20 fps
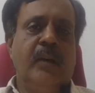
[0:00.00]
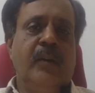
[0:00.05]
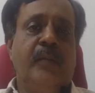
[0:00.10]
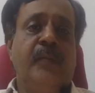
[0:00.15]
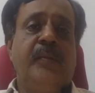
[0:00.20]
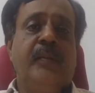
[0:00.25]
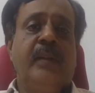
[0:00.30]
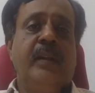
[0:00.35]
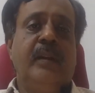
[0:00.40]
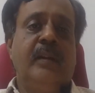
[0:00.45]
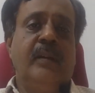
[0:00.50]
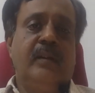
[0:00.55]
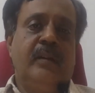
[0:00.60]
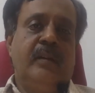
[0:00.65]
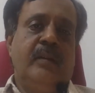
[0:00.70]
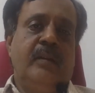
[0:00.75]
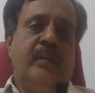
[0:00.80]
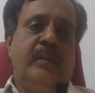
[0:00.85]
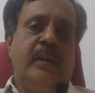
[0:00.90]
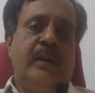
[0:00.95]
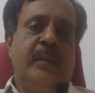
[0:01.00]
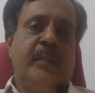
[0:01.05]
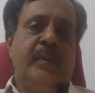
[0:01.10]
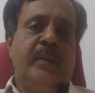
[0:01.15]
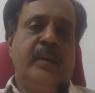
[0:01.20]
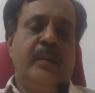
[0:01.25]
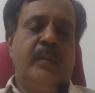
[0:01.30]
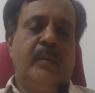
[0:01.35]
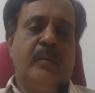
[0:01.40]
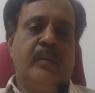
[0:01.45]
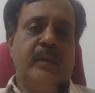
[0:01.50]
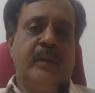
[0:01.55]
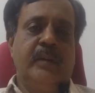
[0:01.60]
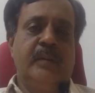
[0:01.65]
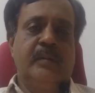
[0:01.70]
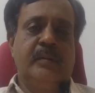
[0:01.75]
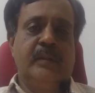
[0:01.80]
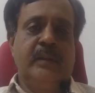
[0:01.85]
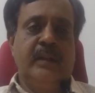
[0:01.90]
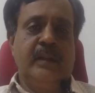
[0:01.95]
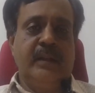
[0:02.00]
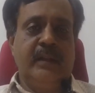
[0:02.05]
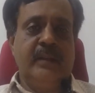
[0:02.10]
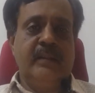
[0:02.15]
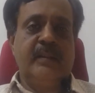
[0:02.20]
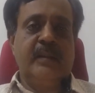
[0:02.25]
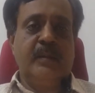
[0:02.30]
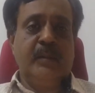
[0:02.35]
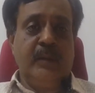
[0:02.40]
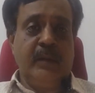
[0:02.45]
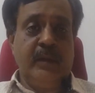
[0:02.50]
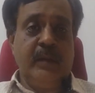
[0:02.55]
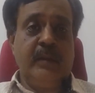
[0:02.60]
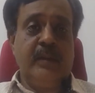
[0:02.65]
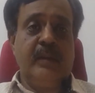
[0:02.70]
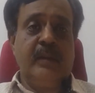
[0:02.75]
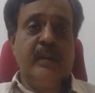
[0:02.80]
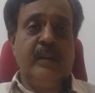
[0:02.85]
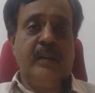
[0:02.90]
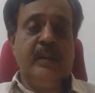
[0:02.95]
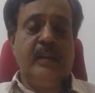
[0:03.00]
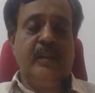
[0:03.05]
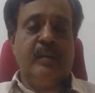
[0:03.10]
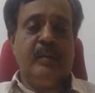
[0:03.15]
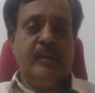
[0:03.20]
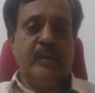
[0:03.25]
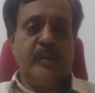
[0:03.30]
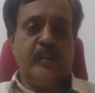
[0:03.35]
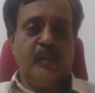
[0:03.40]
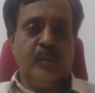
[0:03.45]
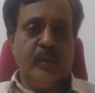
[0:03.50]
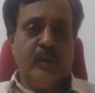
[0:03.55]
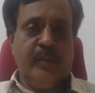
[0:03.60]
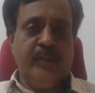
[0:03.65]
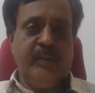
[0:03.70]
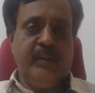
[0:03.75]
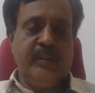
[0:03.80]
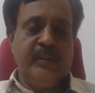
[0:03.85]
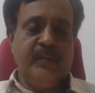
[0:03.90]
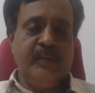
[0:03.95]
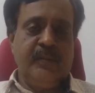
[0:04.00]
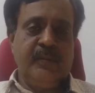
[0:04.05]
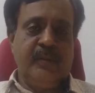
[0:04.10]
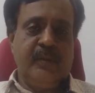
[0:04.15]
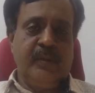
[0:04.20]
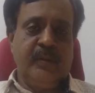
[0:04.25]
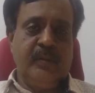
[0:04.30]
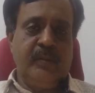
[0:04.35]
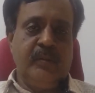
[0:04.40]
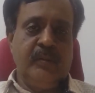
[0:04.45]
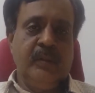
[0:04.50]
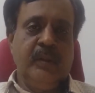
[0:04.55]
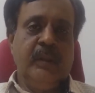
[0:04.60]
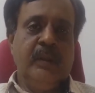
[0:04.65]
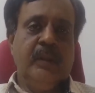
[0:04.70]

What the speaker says: feel happy about it, so that it is an internally a motivation for you.